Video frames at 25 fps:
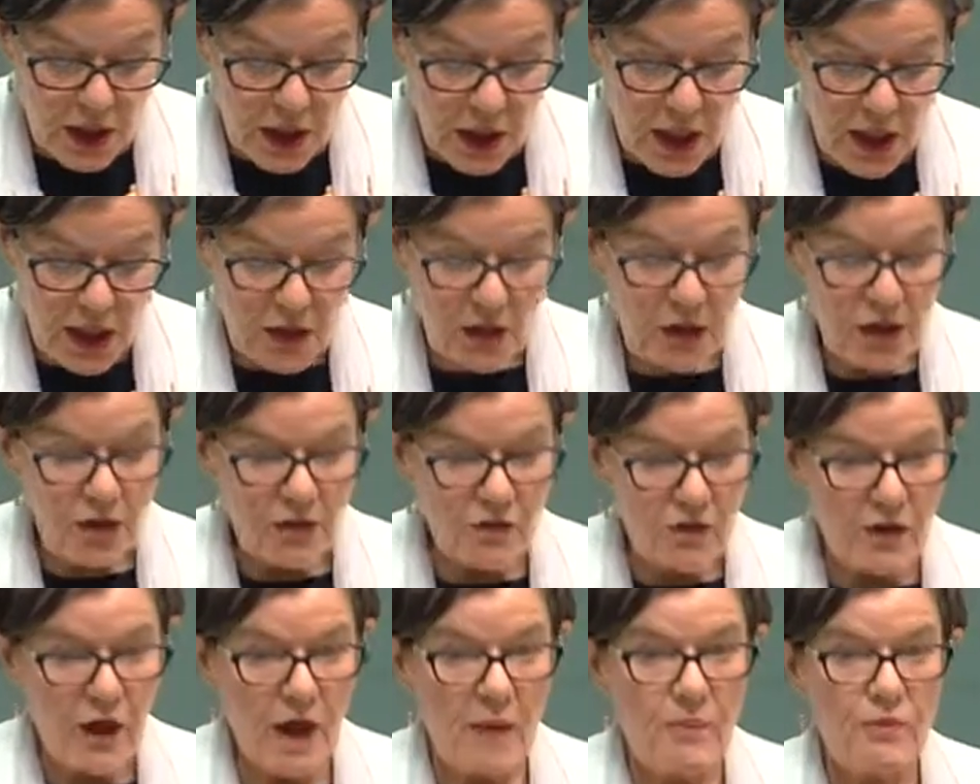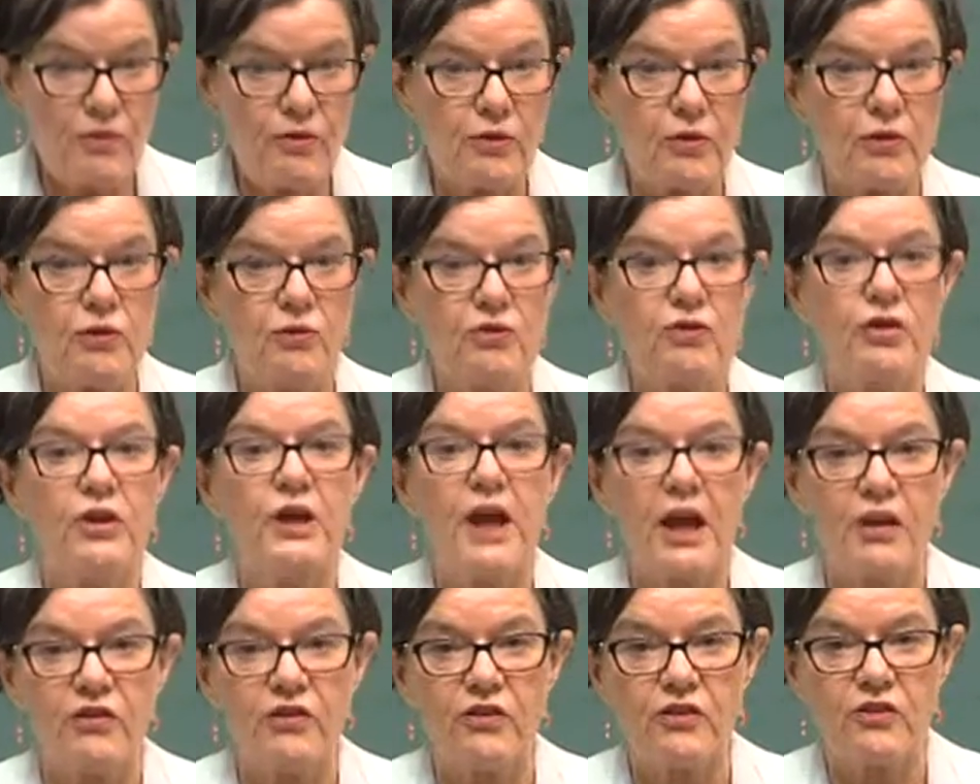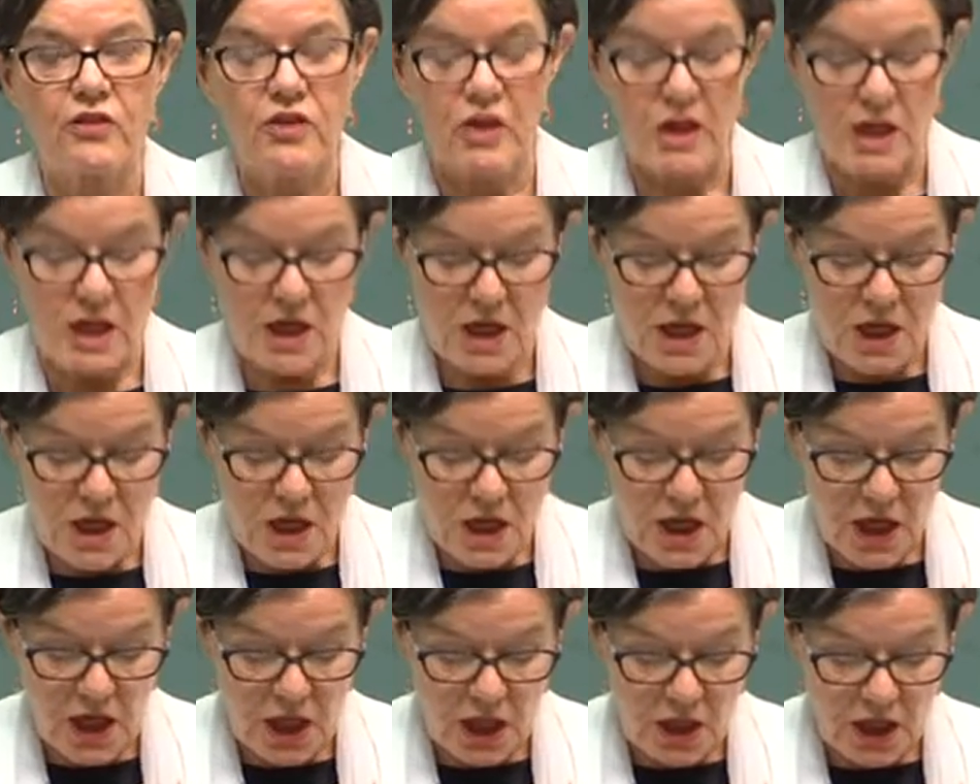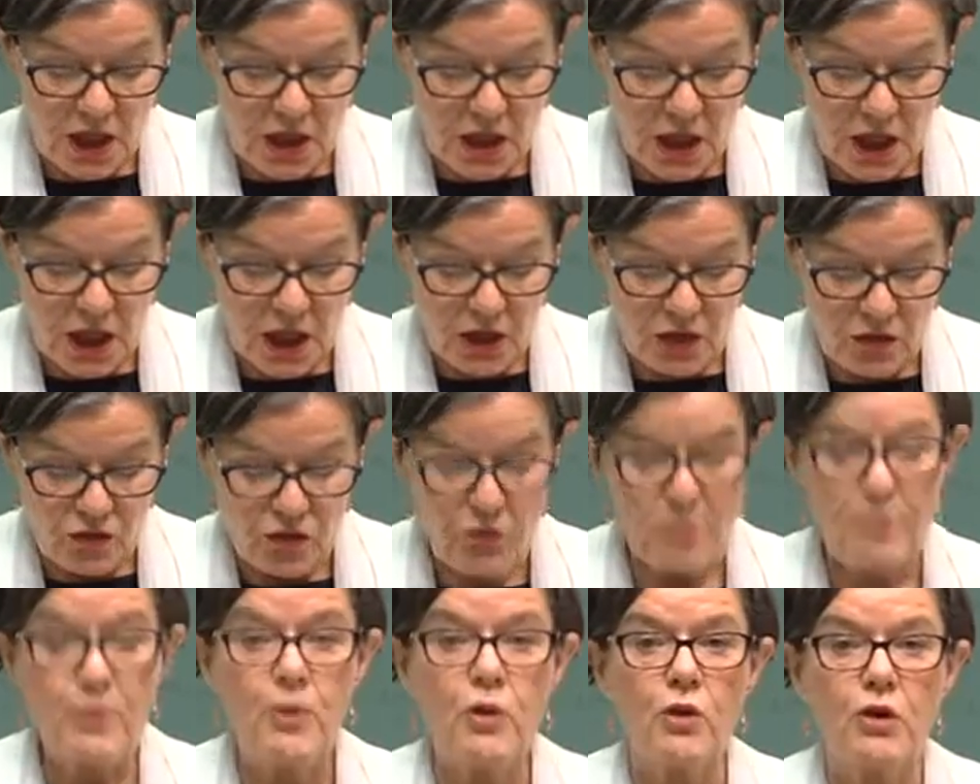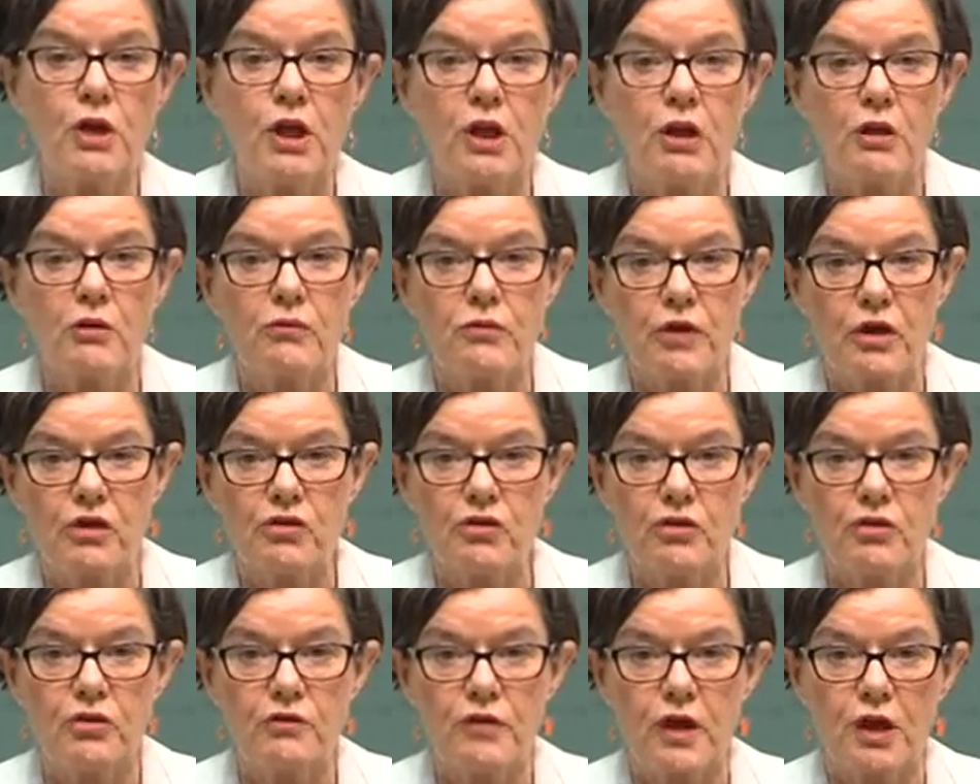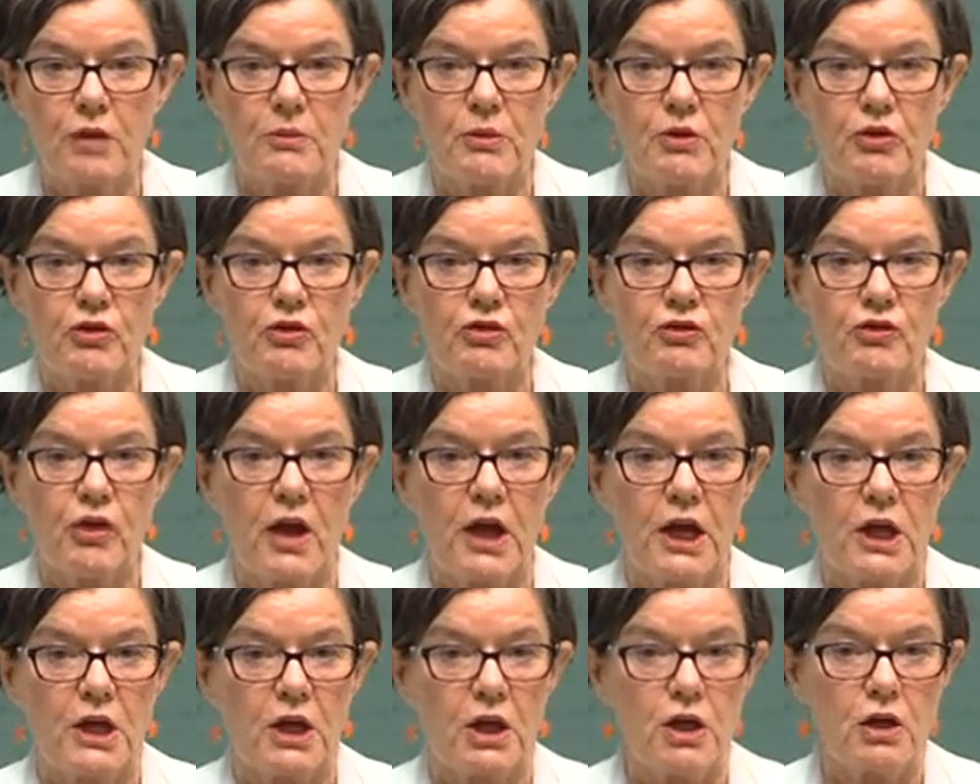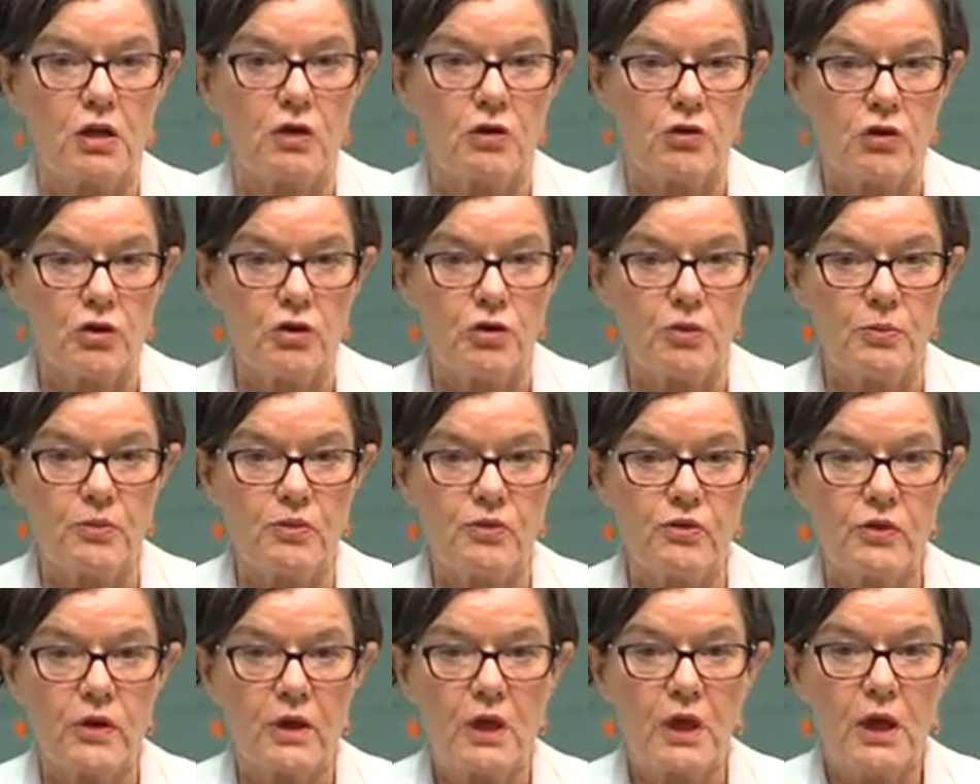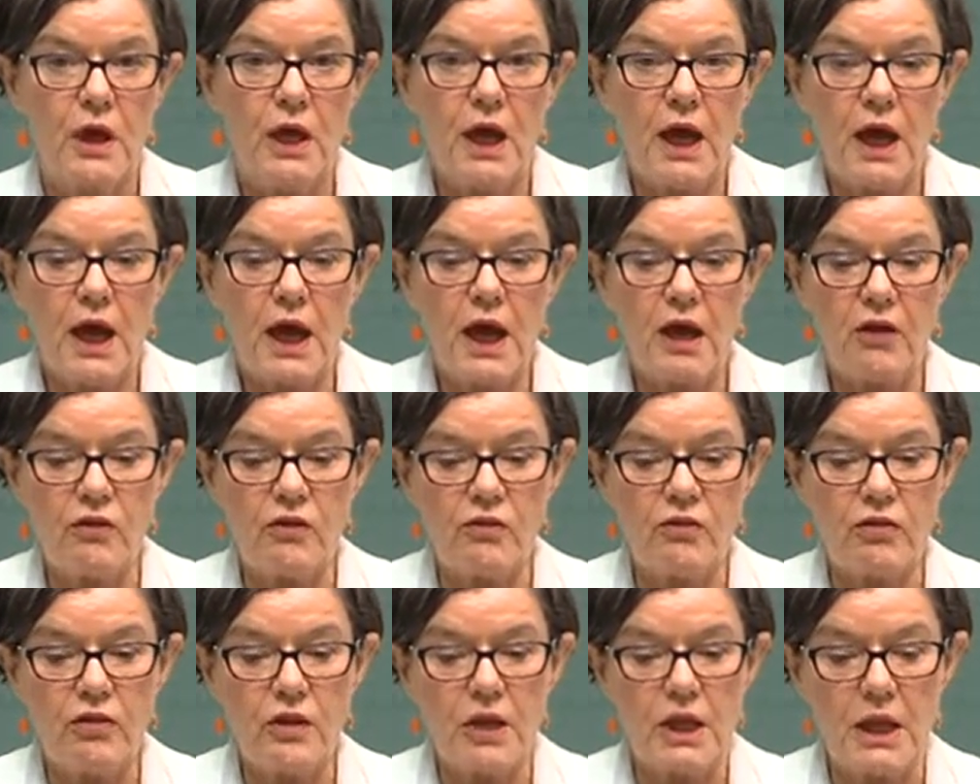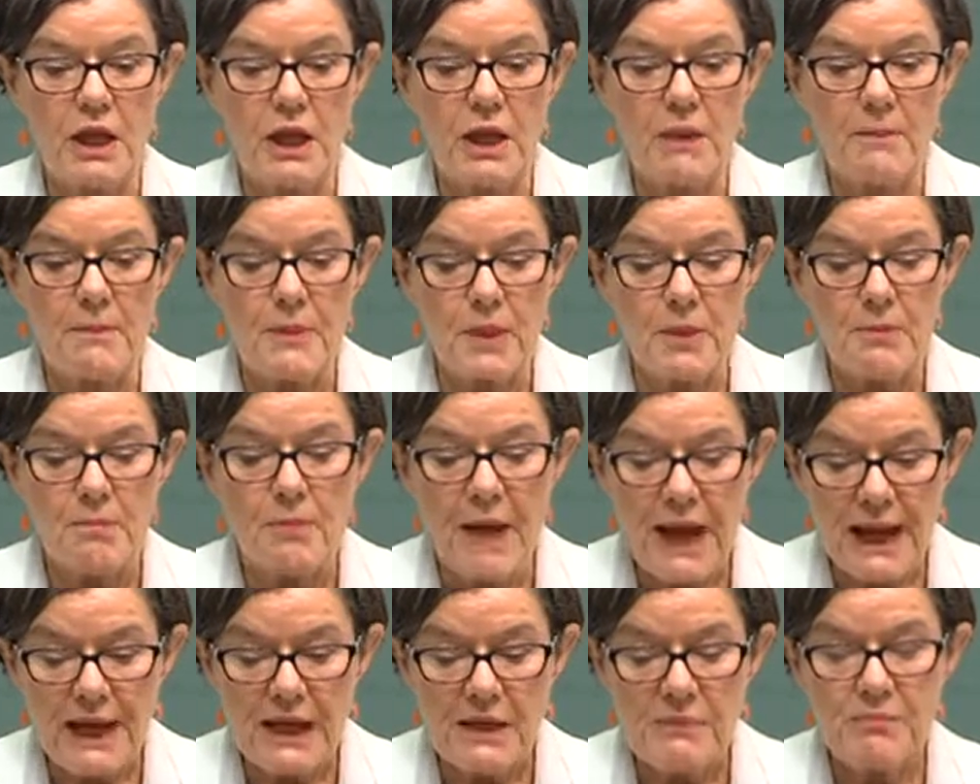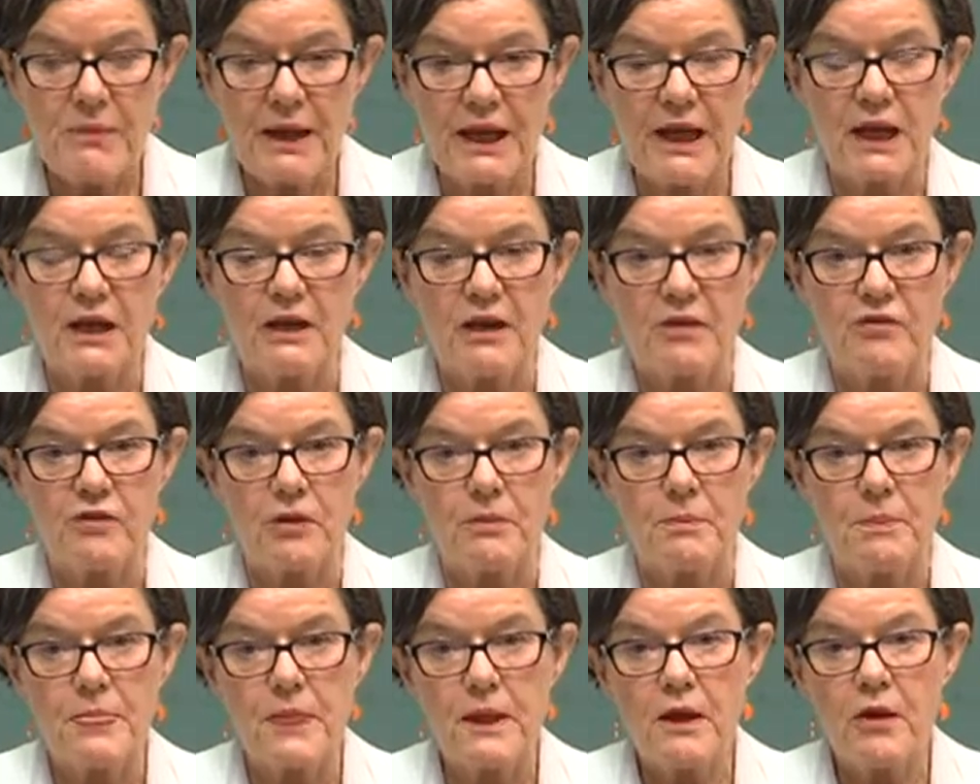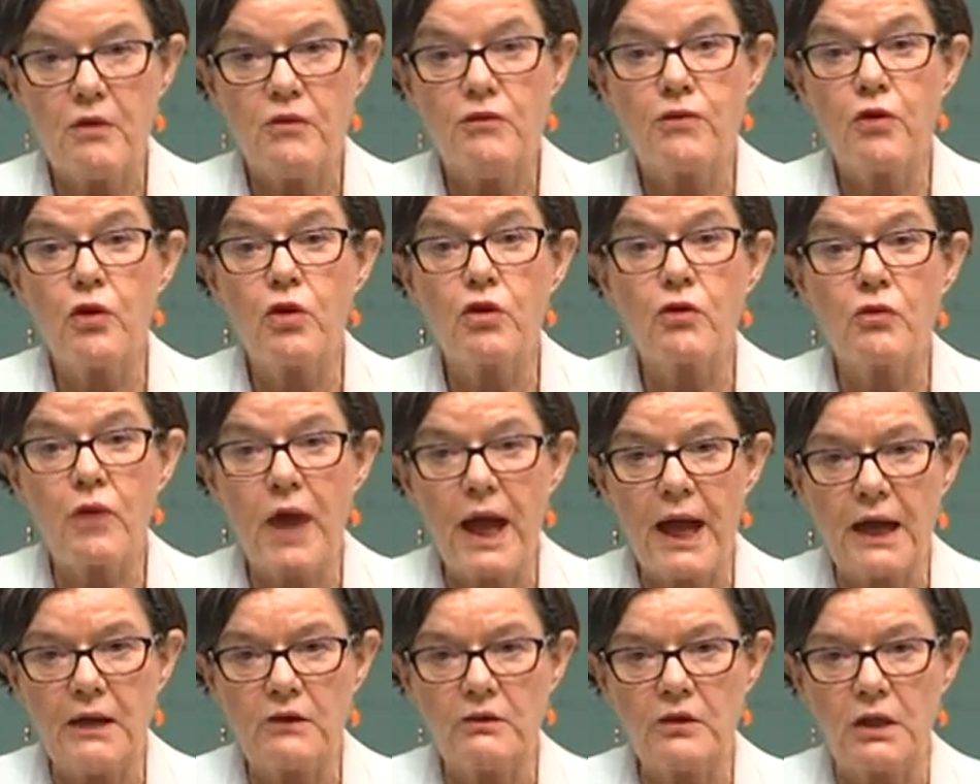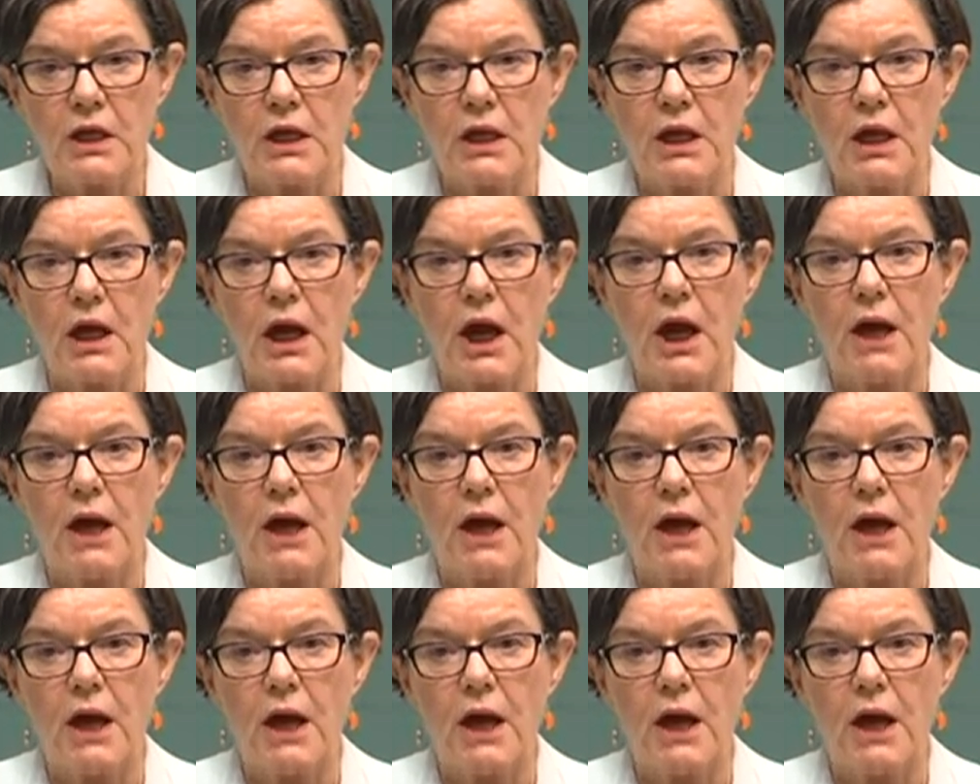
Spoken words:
and his absolute tenacity in supporting Regional Development Australia groups as the main mechanism for grounding